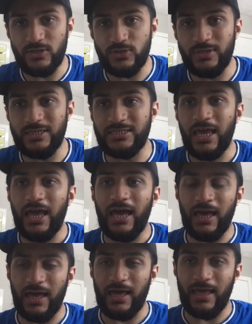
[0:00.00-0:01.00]
these
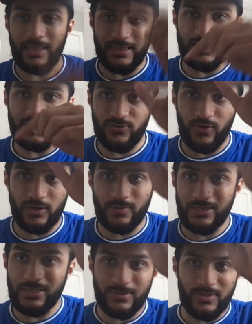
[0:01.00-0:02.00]
drugs,
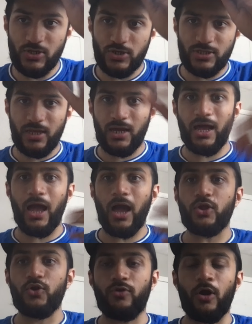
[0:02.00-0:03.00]
which are the
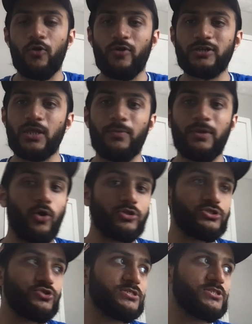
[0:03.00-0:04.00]
acute gout drugs, and we can
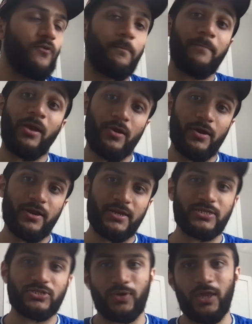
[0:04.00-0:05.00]
also use these for
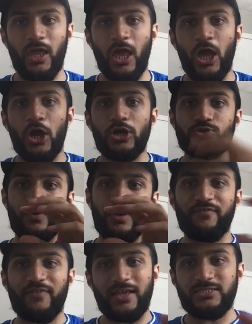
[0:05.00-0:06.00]
pericarditis. Okay. So we
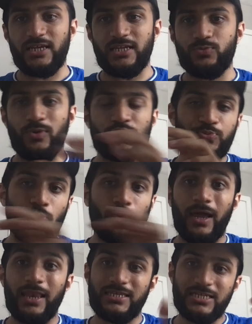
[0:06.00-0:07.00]
have NSAIDs. We spoke
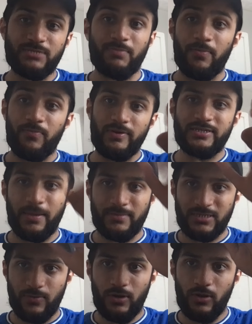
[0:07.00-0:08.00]
about NSAIDs in my previous
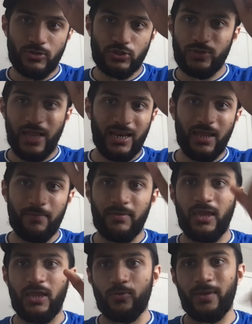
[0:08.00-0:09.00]
MSK video. So that can
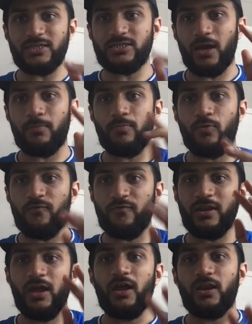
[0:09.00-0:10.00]
be indomethacin,
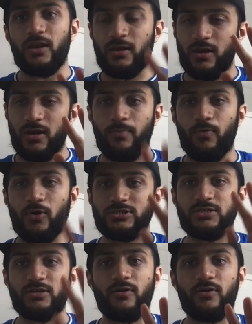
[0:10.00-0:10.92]
ibuprofen, naproxen,